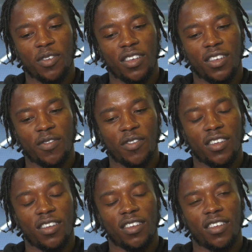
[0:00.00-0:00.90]
week when
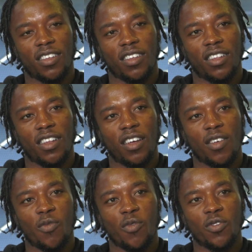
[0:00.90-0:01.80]
I
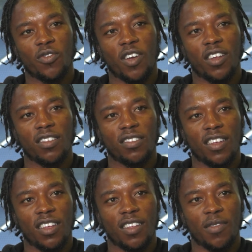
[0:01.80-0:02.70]
walked around the
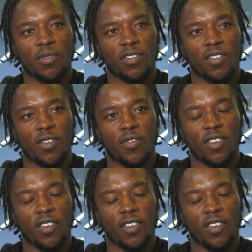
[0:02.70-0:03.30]
stadium and stuff.